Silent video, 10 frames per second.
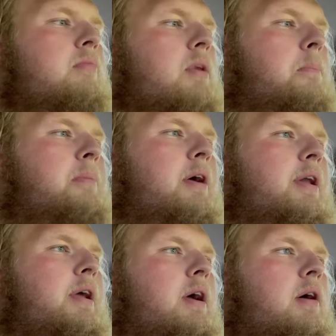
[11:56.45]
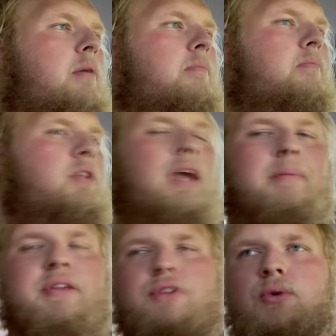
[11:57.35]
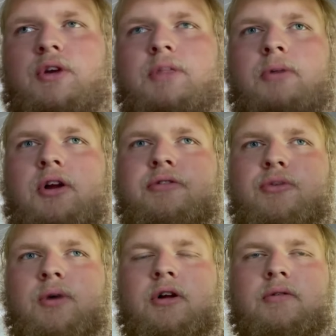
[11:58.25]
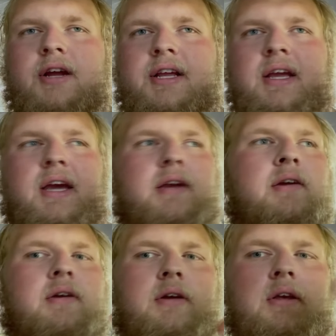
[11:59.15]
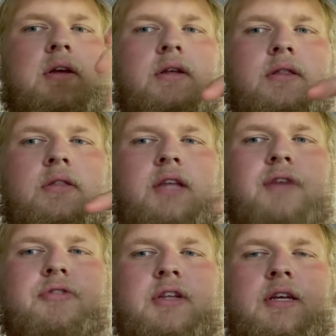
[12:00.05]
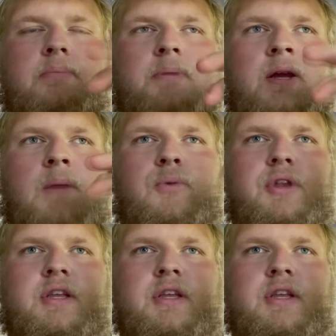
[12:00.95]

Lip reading: But yeah, I mean, if you were in the market for one already, heck, definitely pick up one of